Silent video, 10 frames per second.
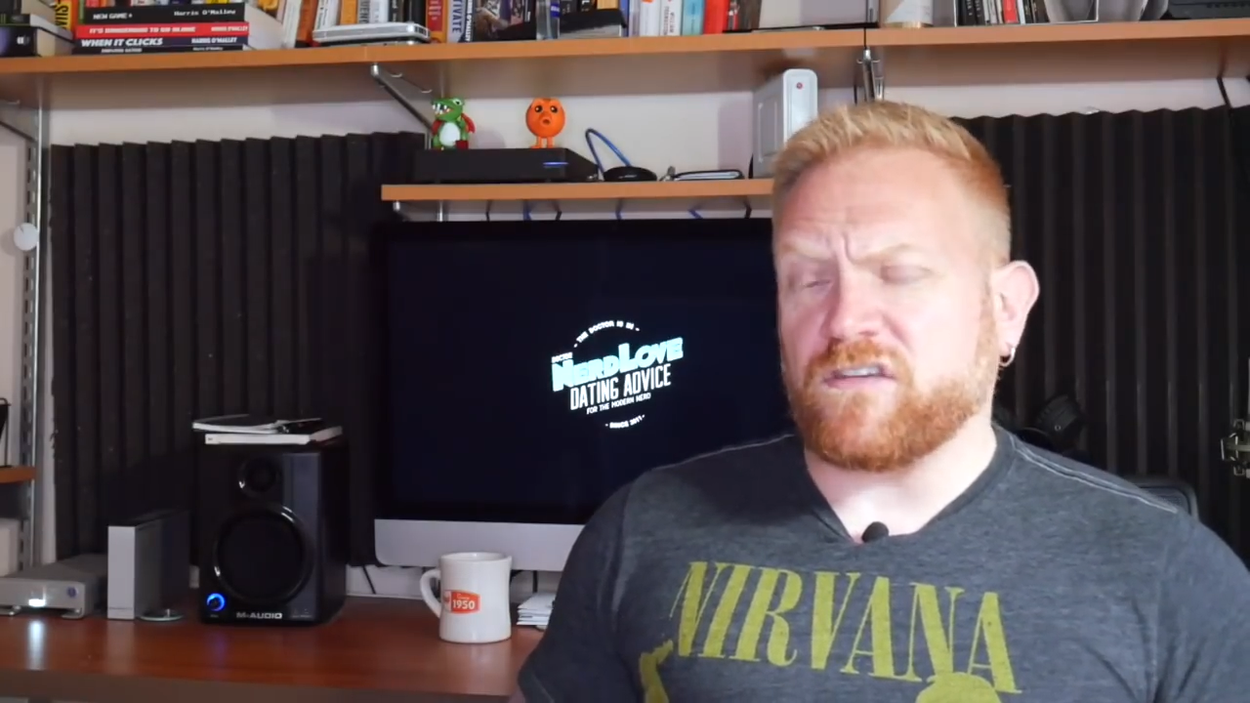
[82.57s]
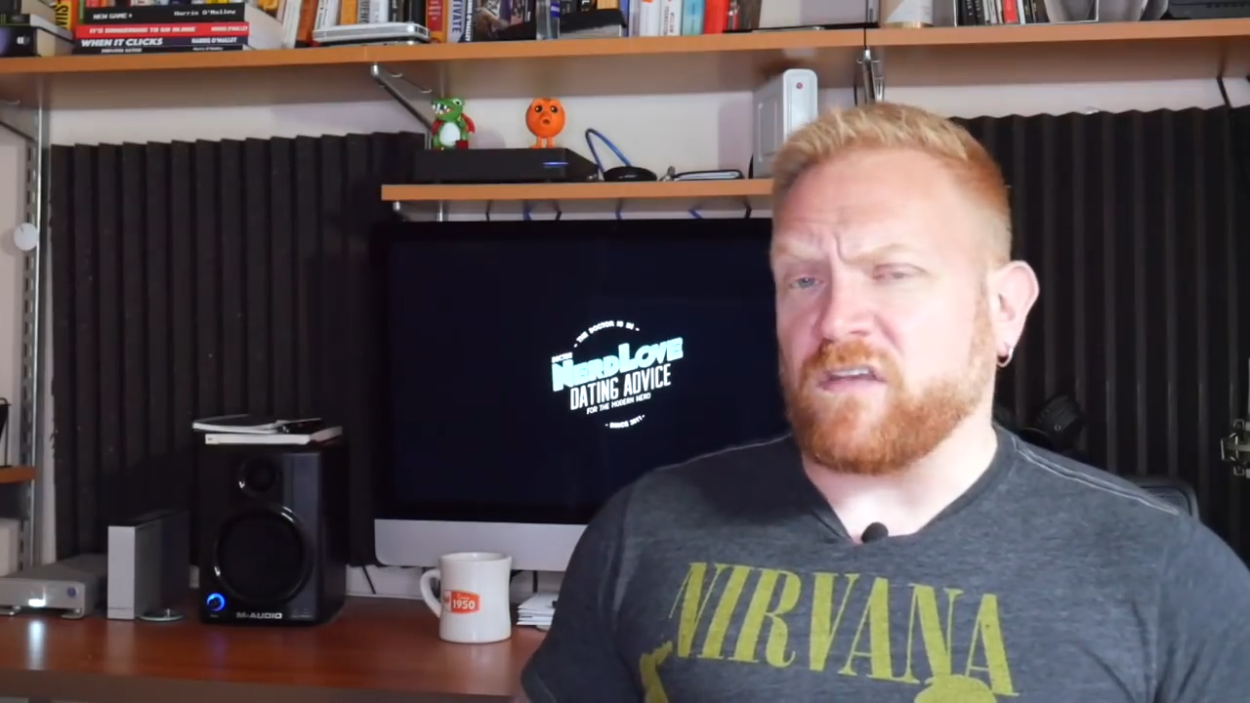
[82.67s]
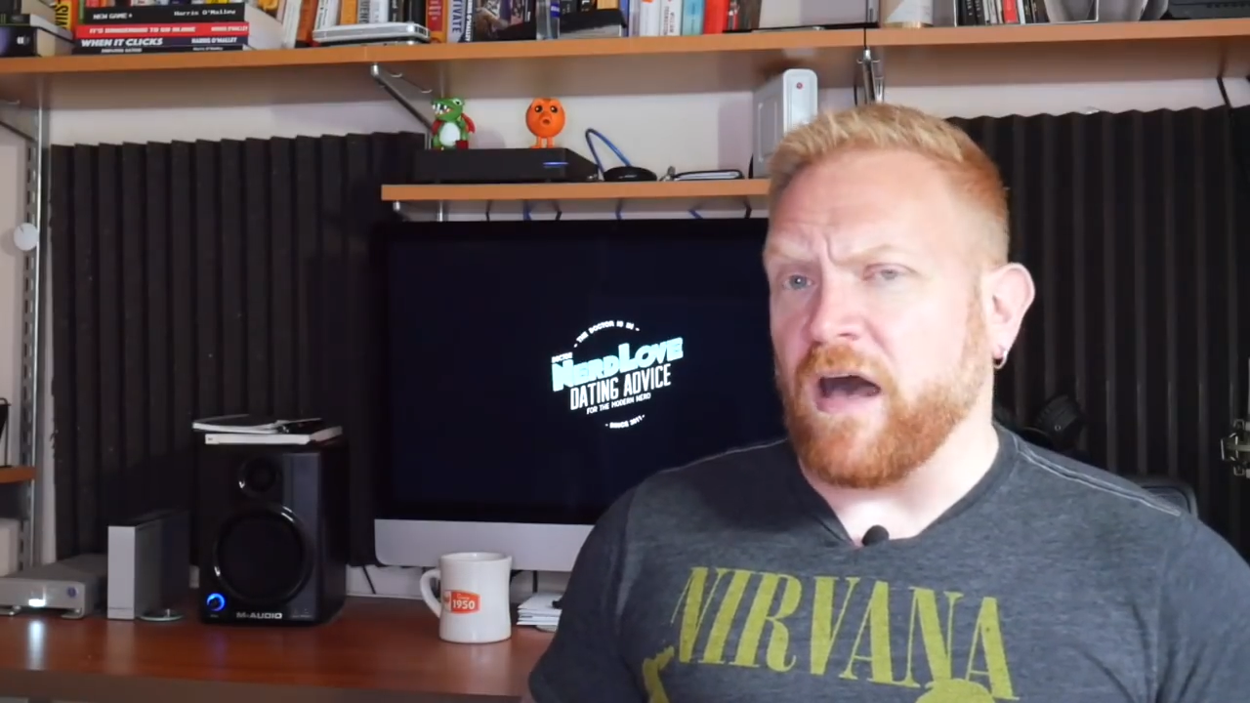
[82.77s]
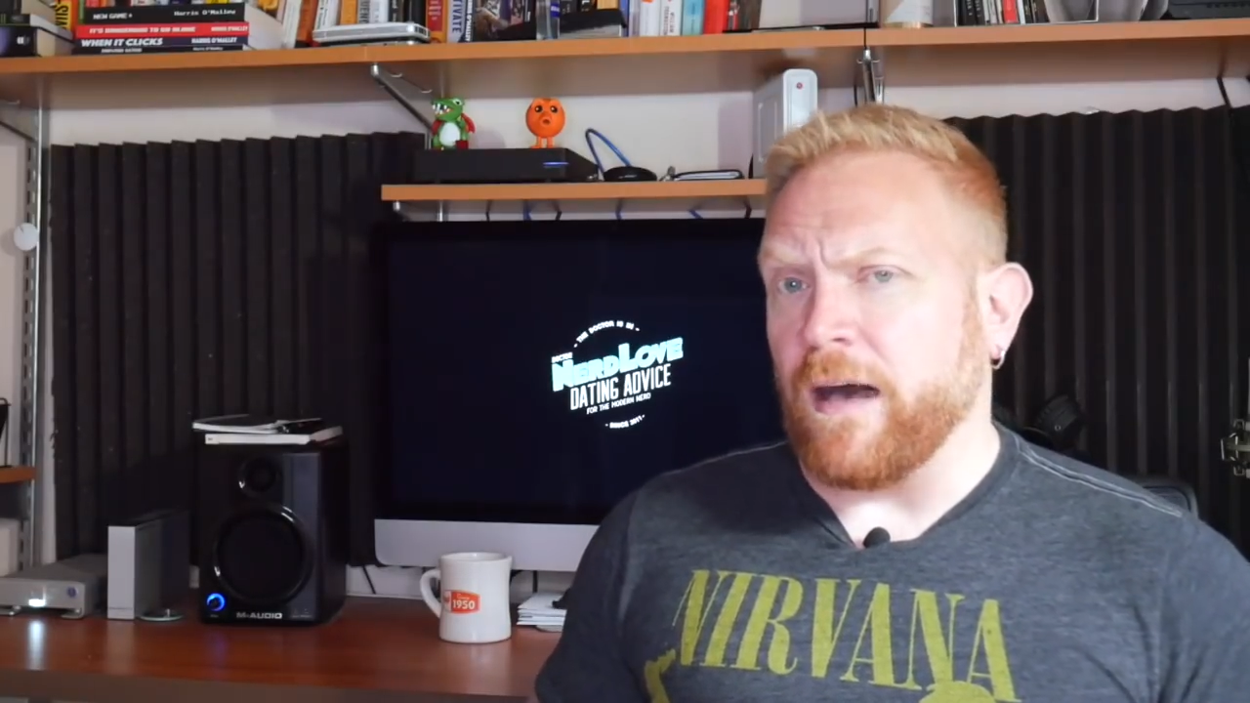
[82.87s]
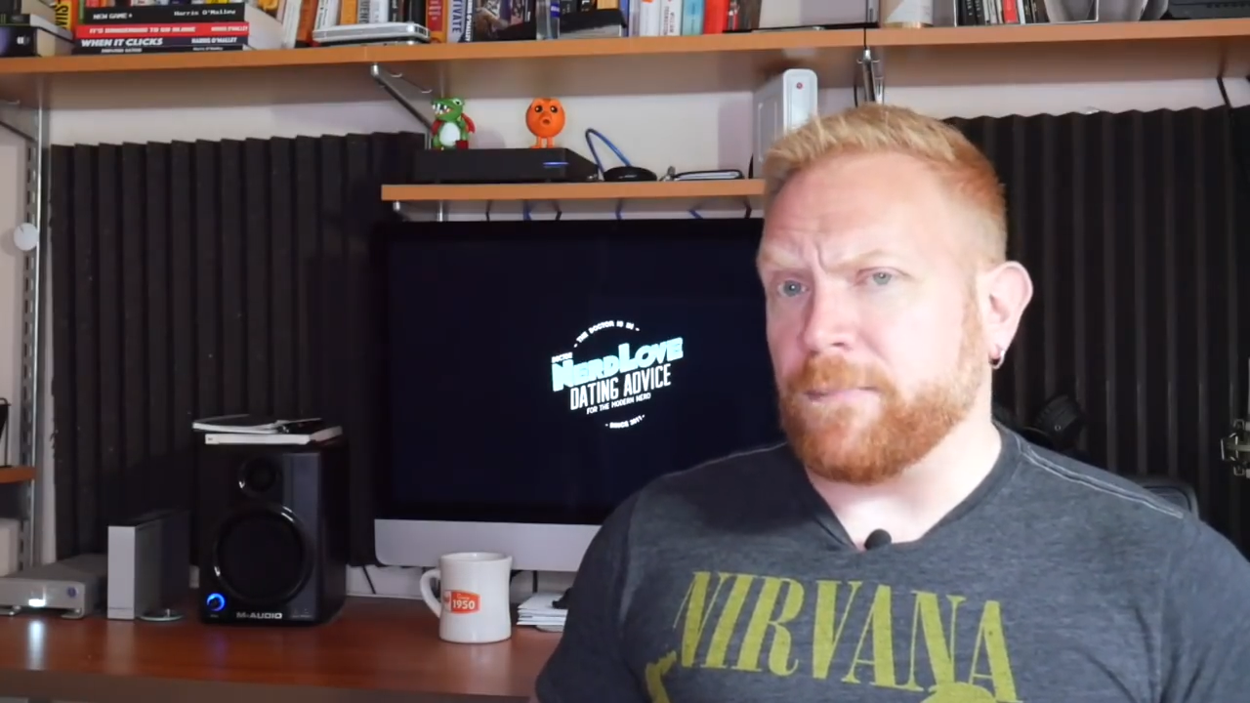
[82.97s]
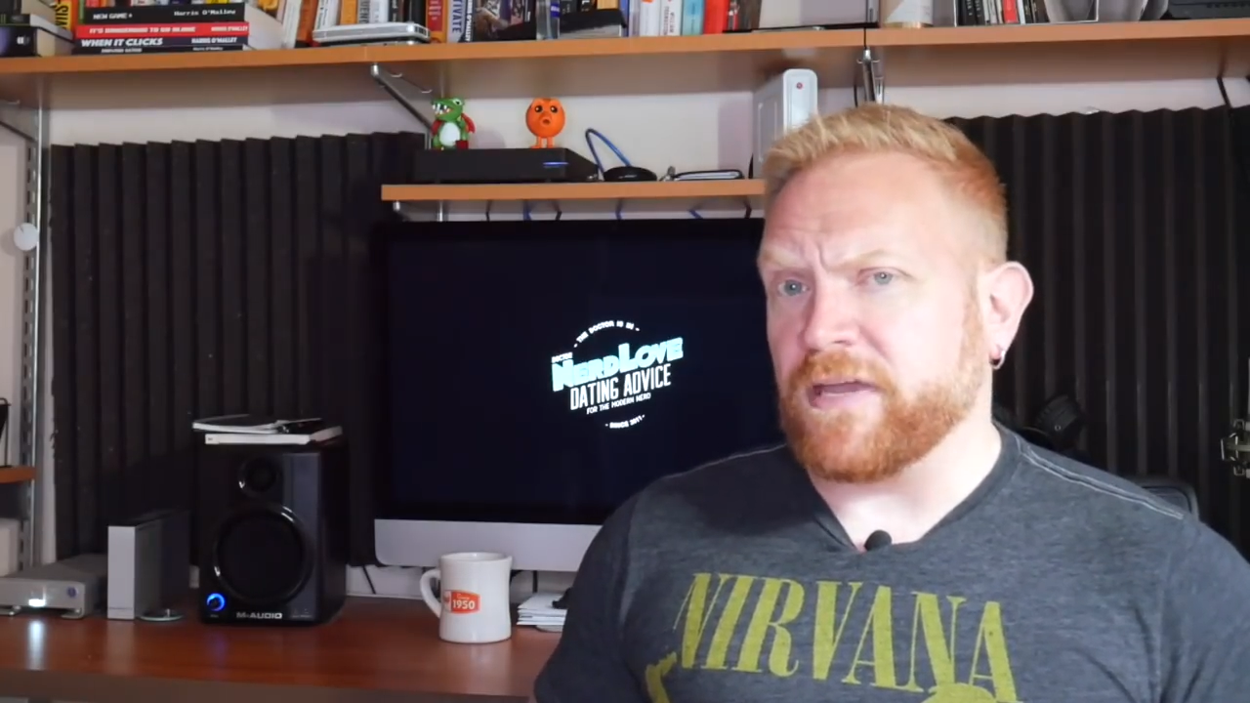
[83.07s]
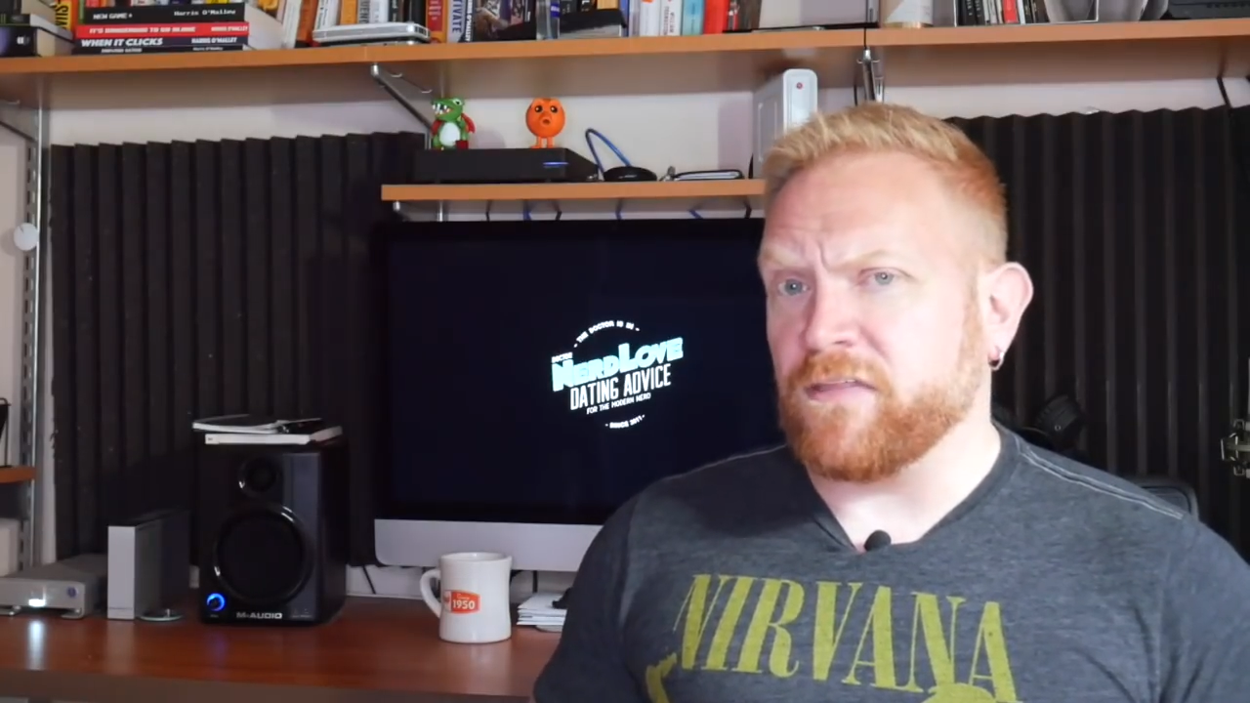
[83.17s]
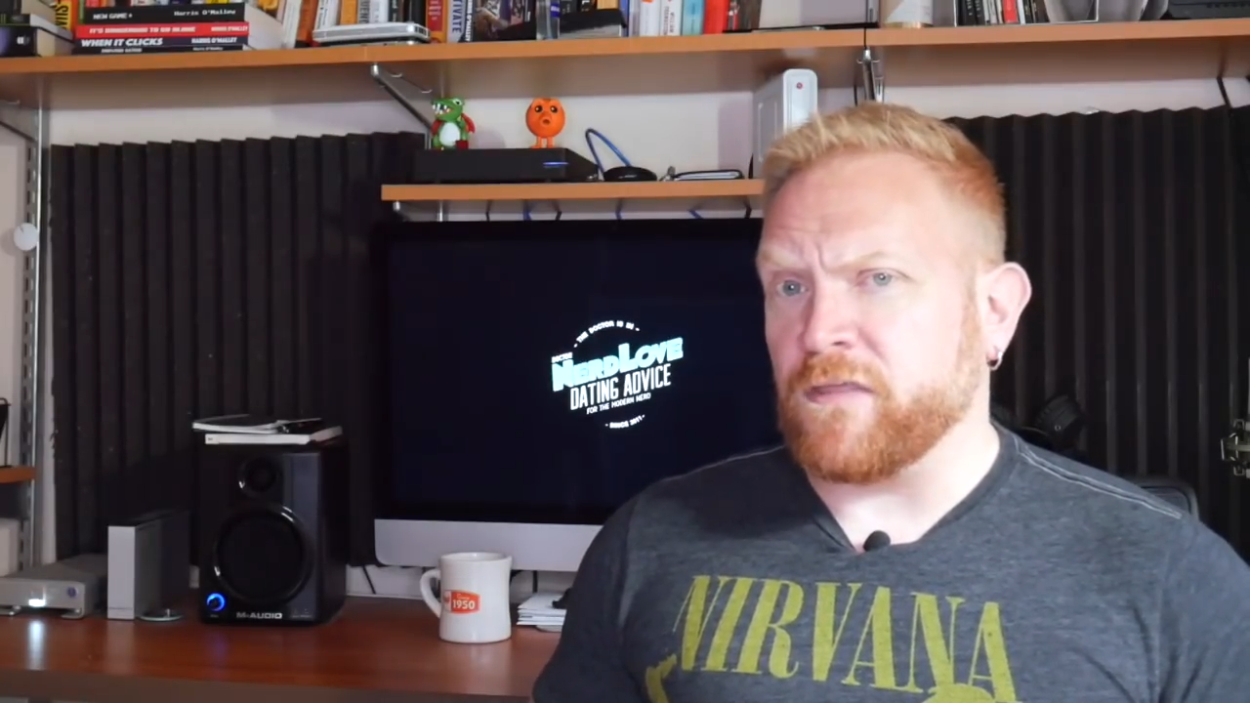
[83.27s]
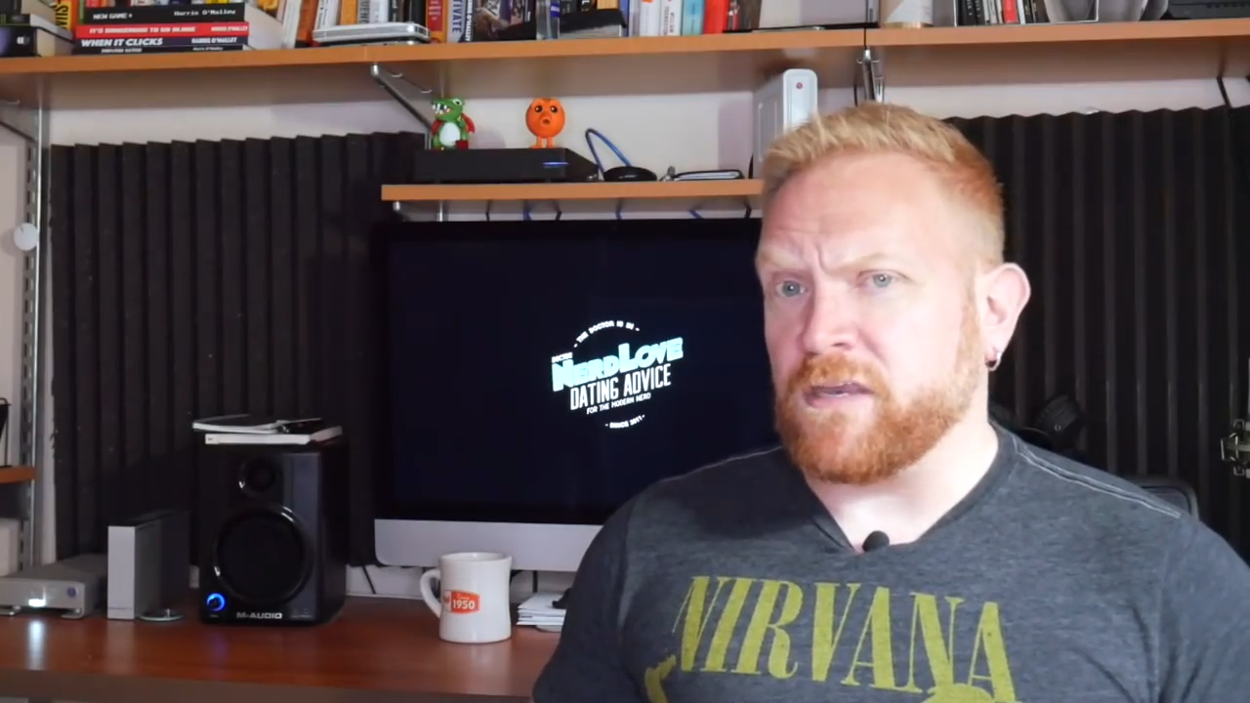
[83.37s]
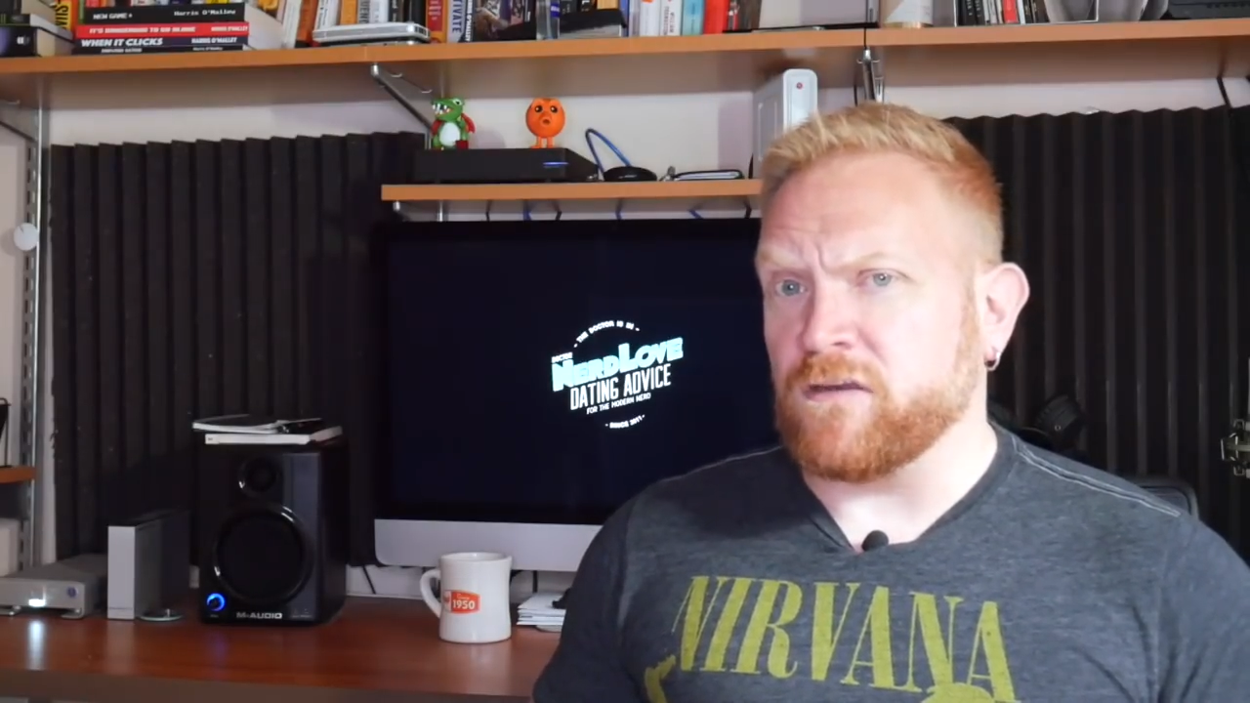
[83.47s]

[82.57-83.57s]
a topic that